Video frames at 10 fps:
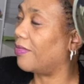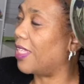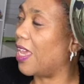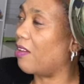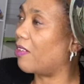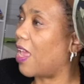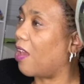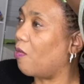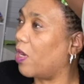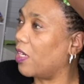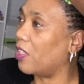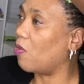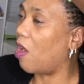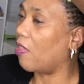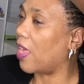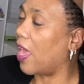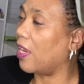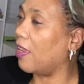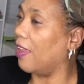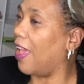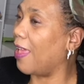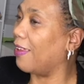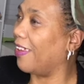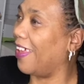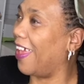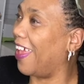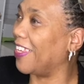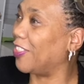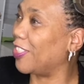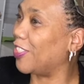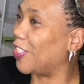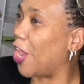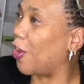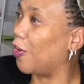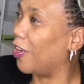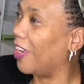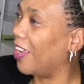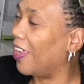No, I don't want to do all that. I just don't.